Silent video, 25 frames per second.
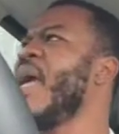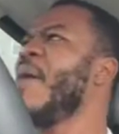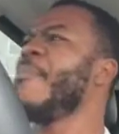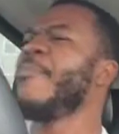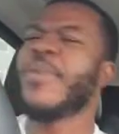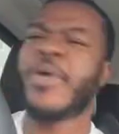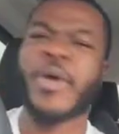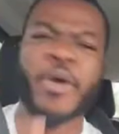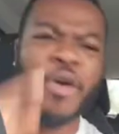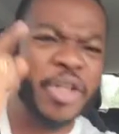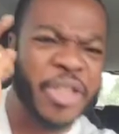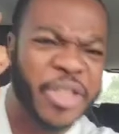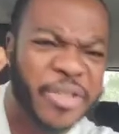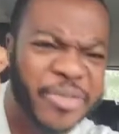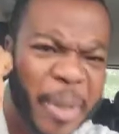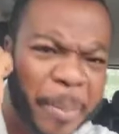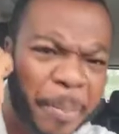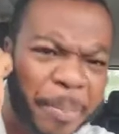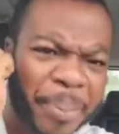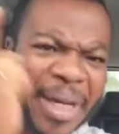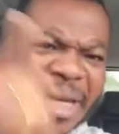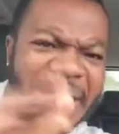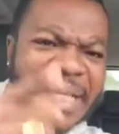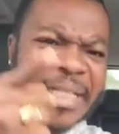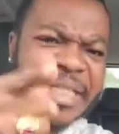Because of the
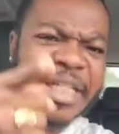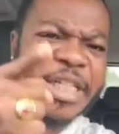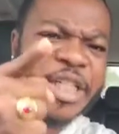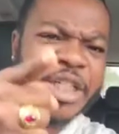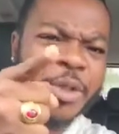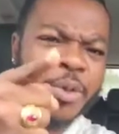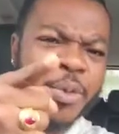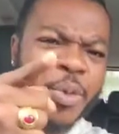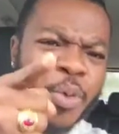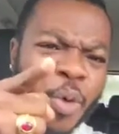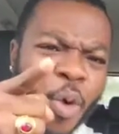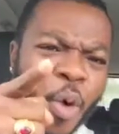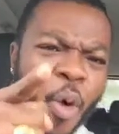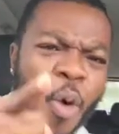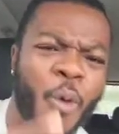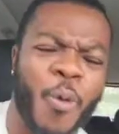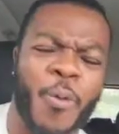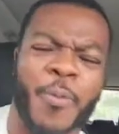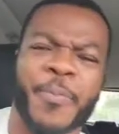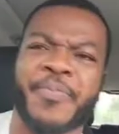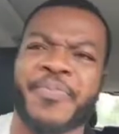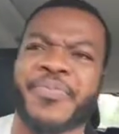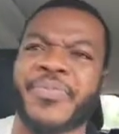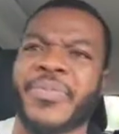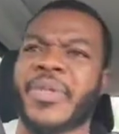places you will go,
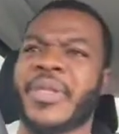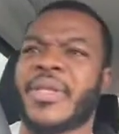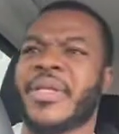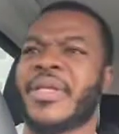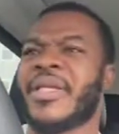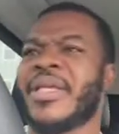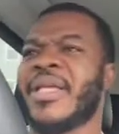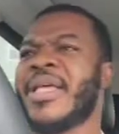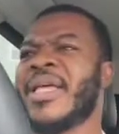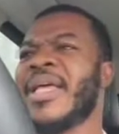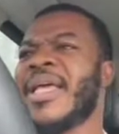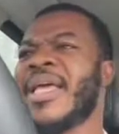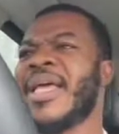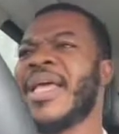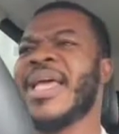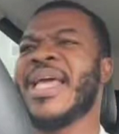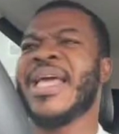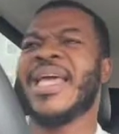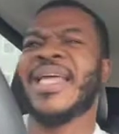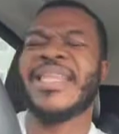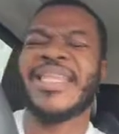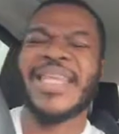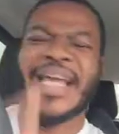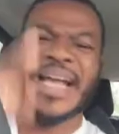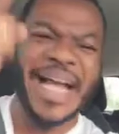
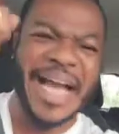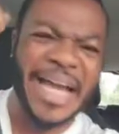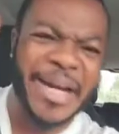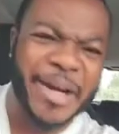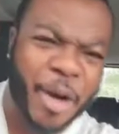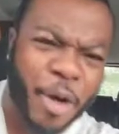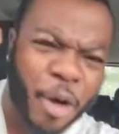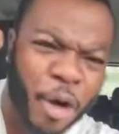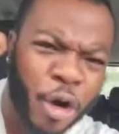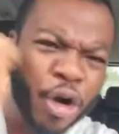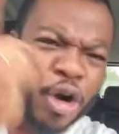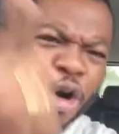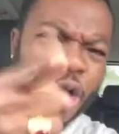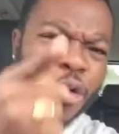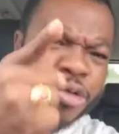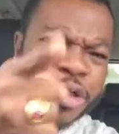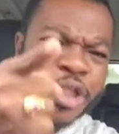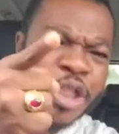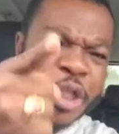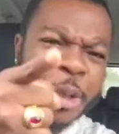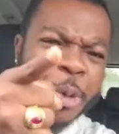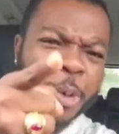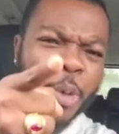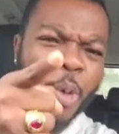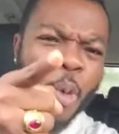the kind of
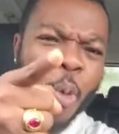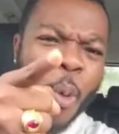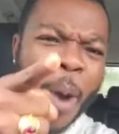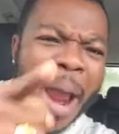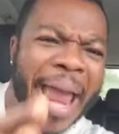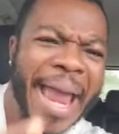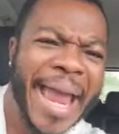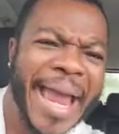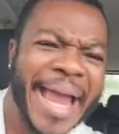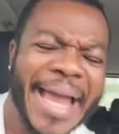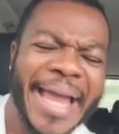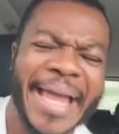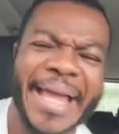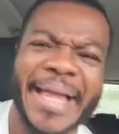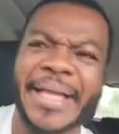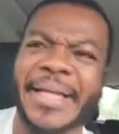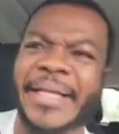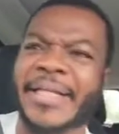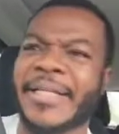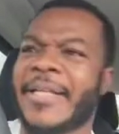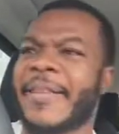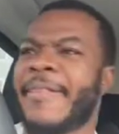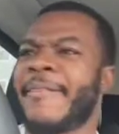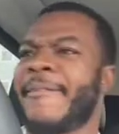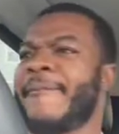clothes you will wear,
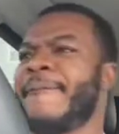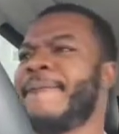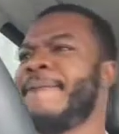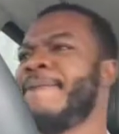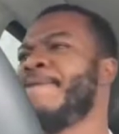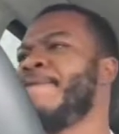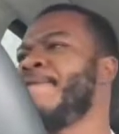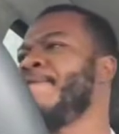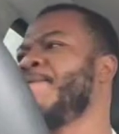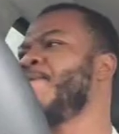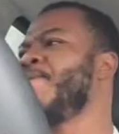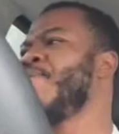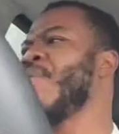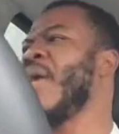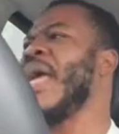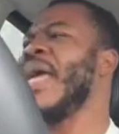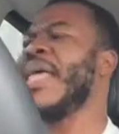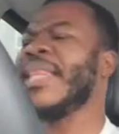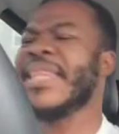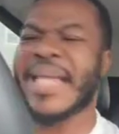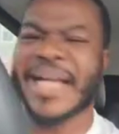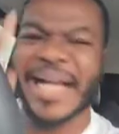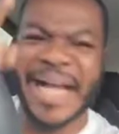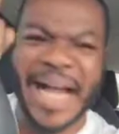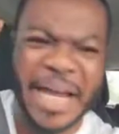
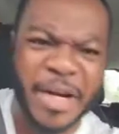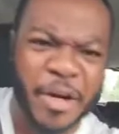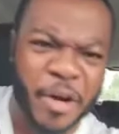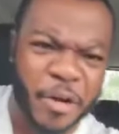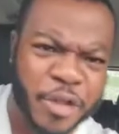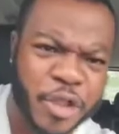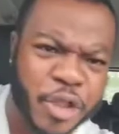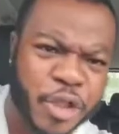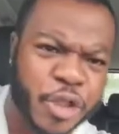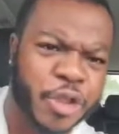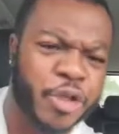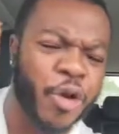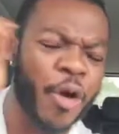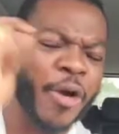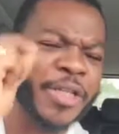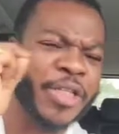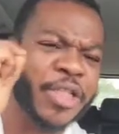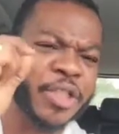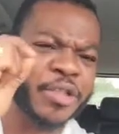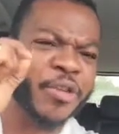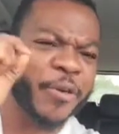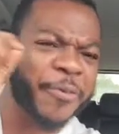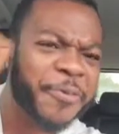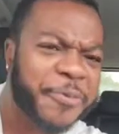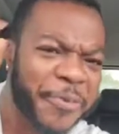the kind of
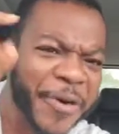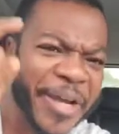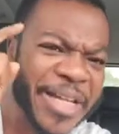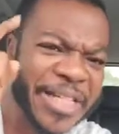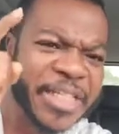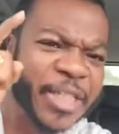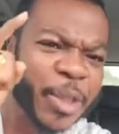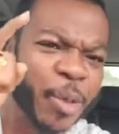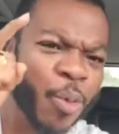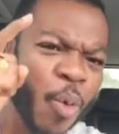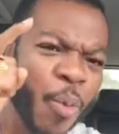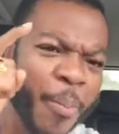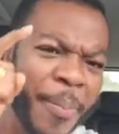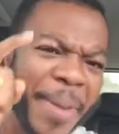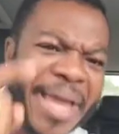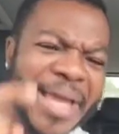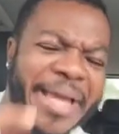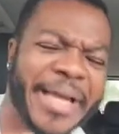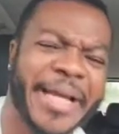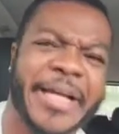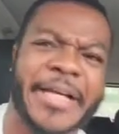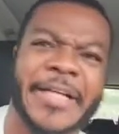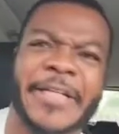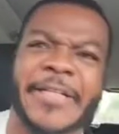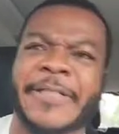choices of friends you will
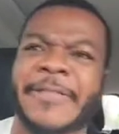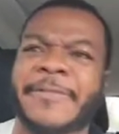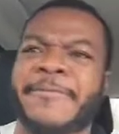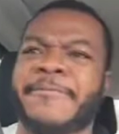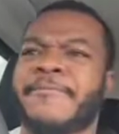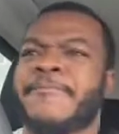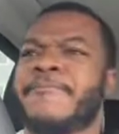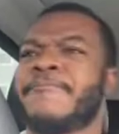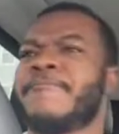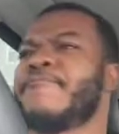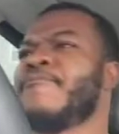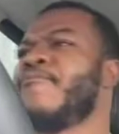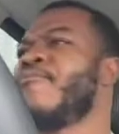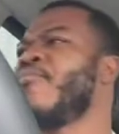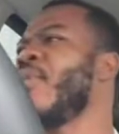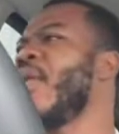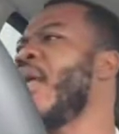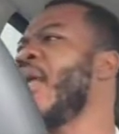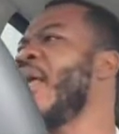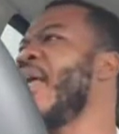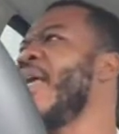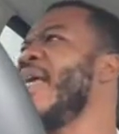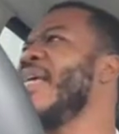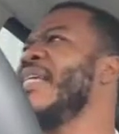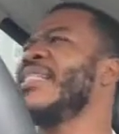make.
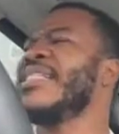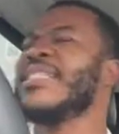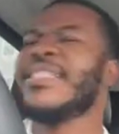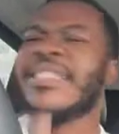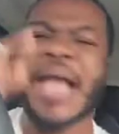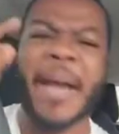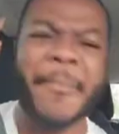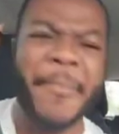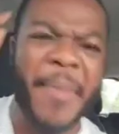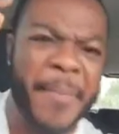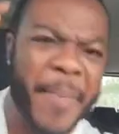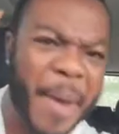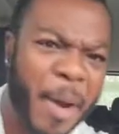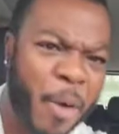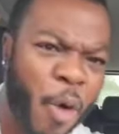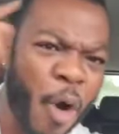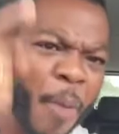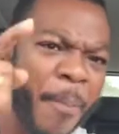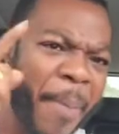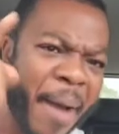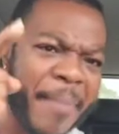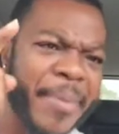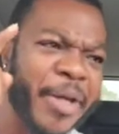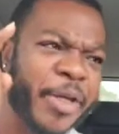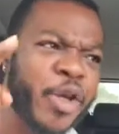Nyame be ko
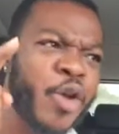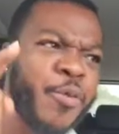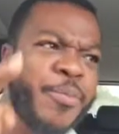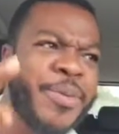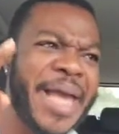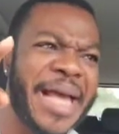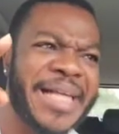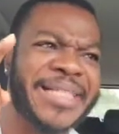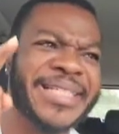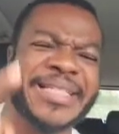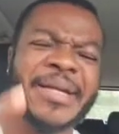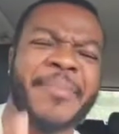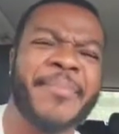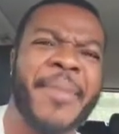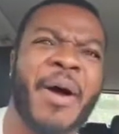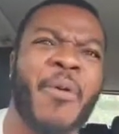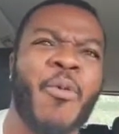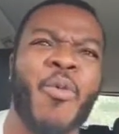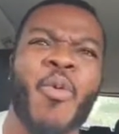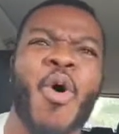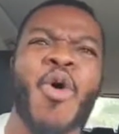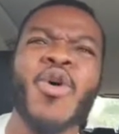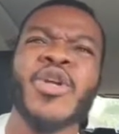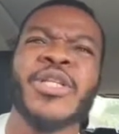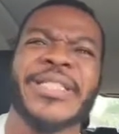barbecue bi asema
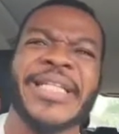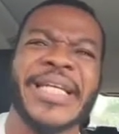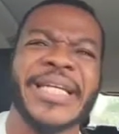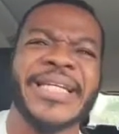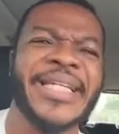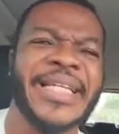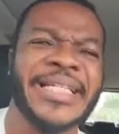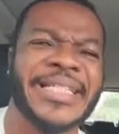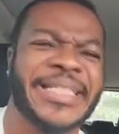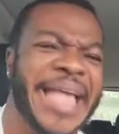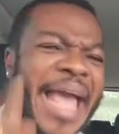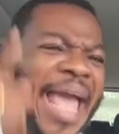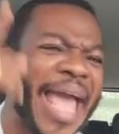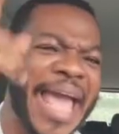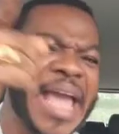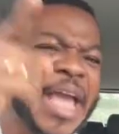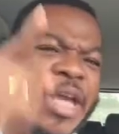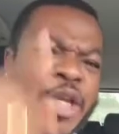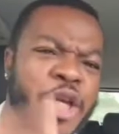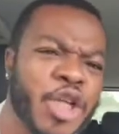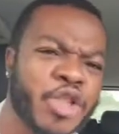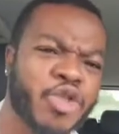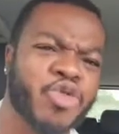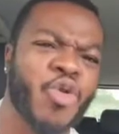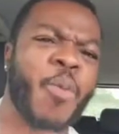won jindi say
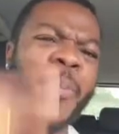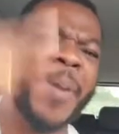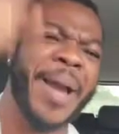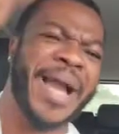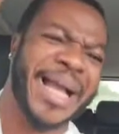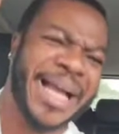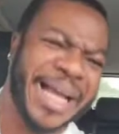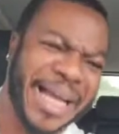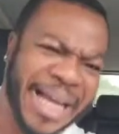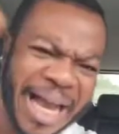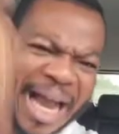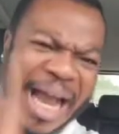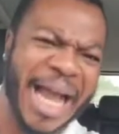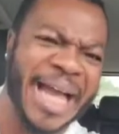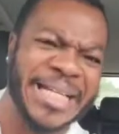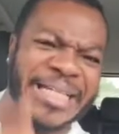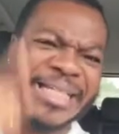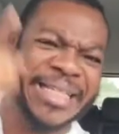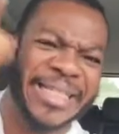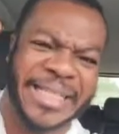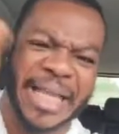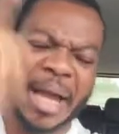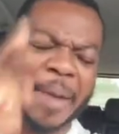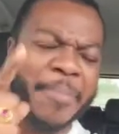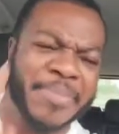Yesu be
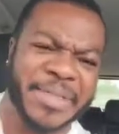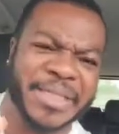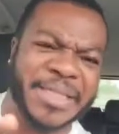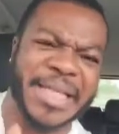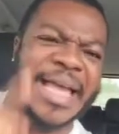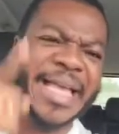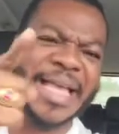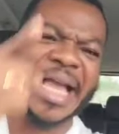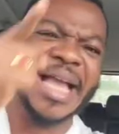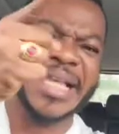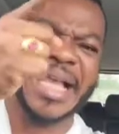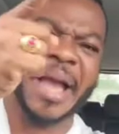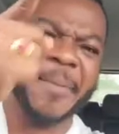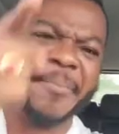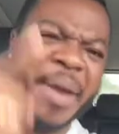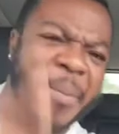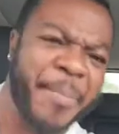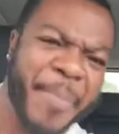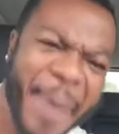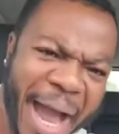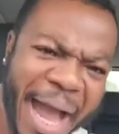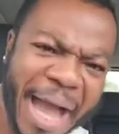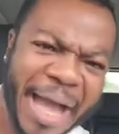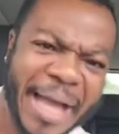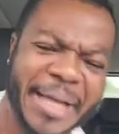kantam say
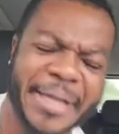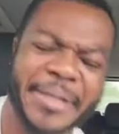nyameba.